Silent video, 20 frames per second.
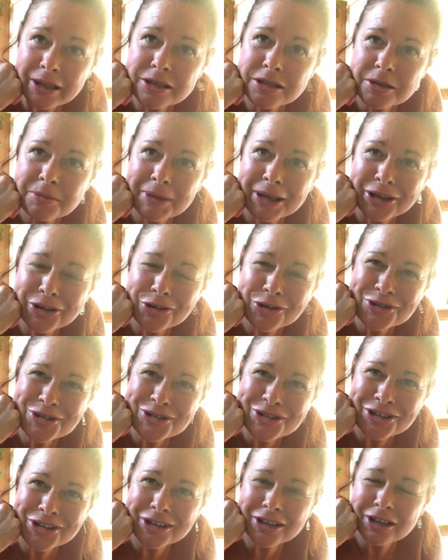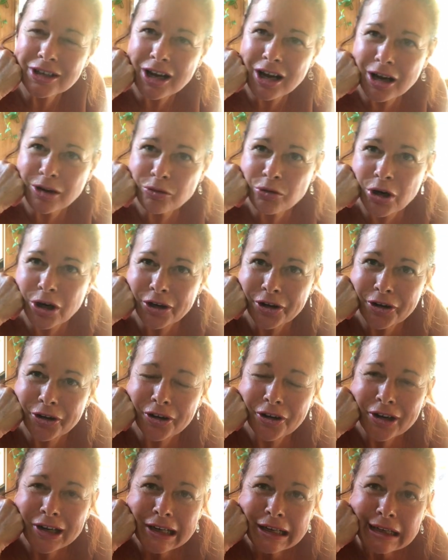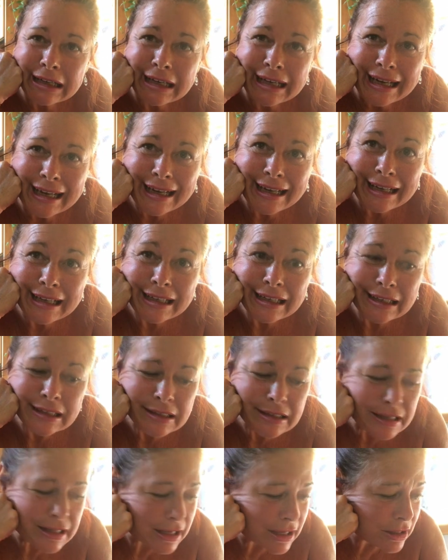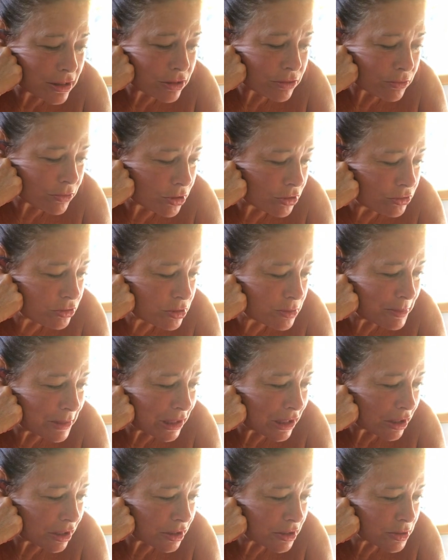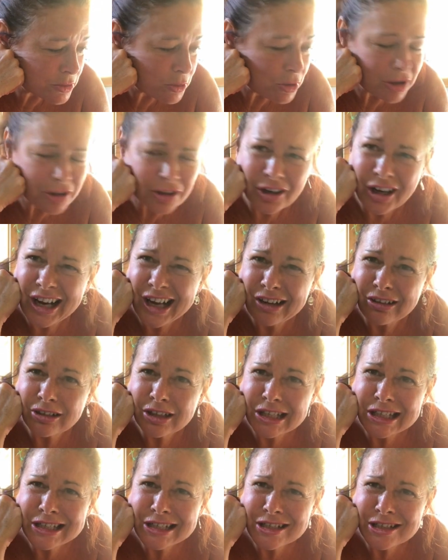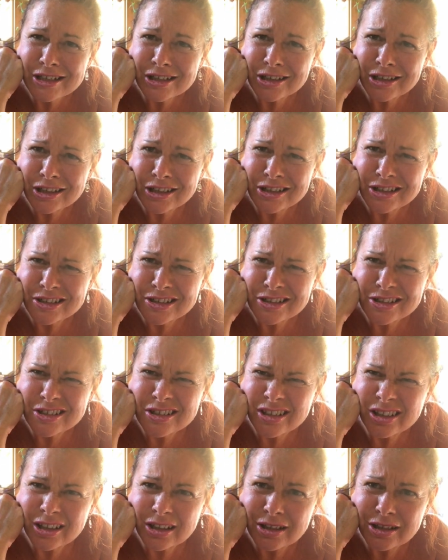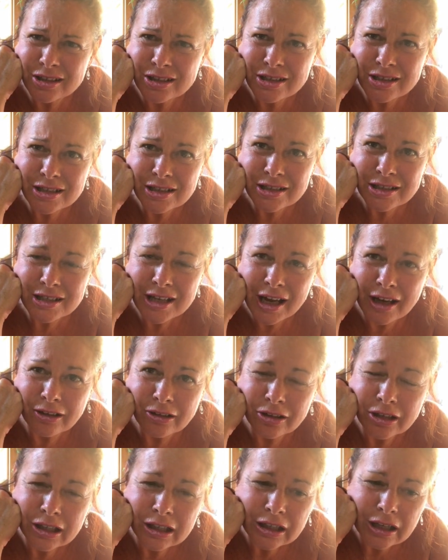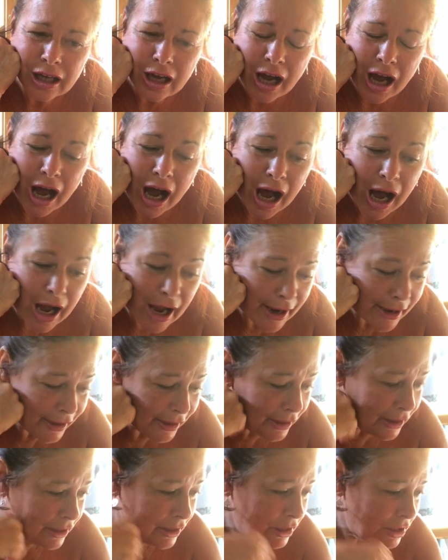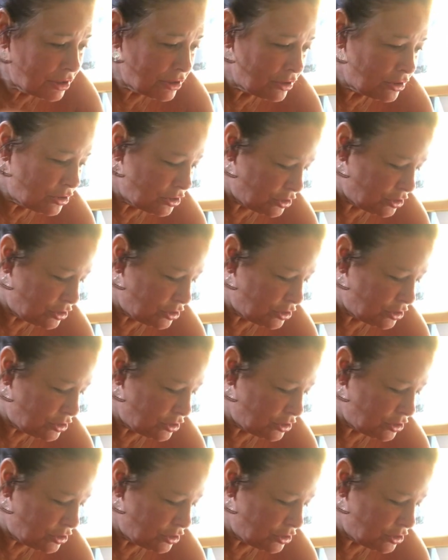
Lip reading: tomatoes in hot water and then throw them in ice water, how easy it is to get the seeds out. I either